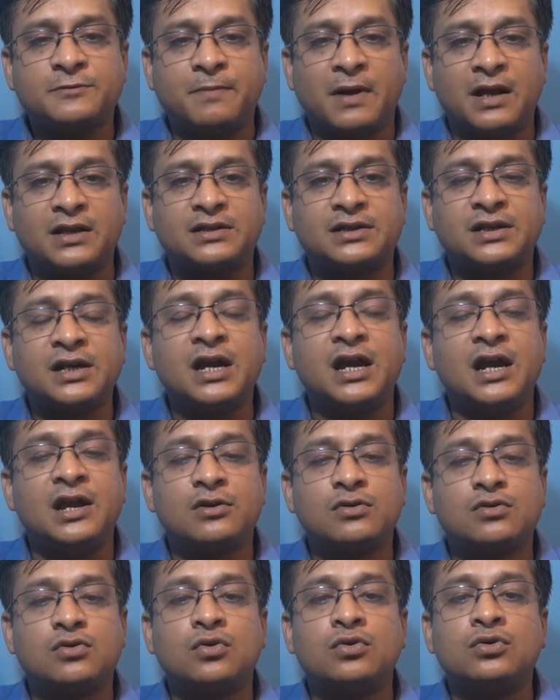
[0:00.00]
palsy
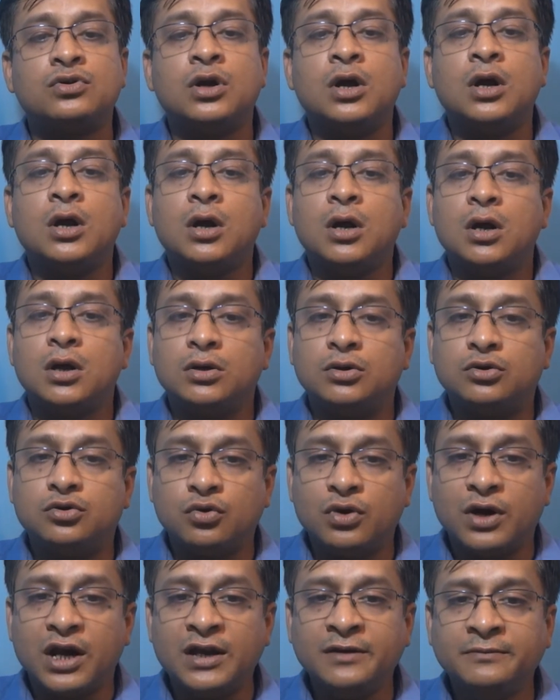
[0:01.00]
include
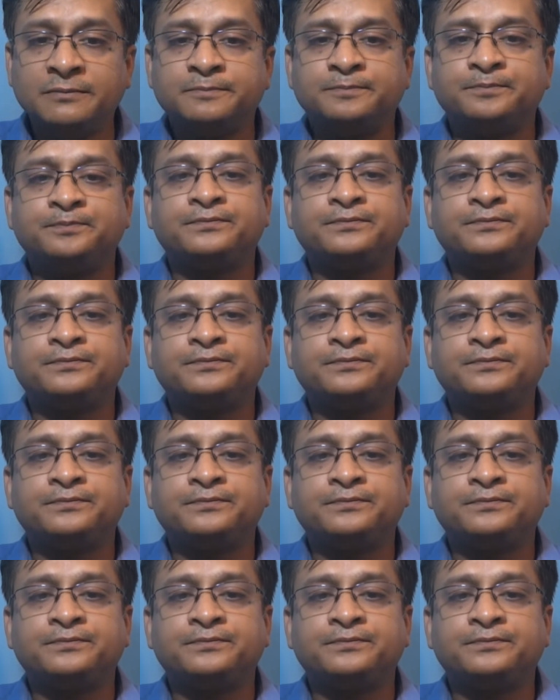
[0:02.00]
drooling,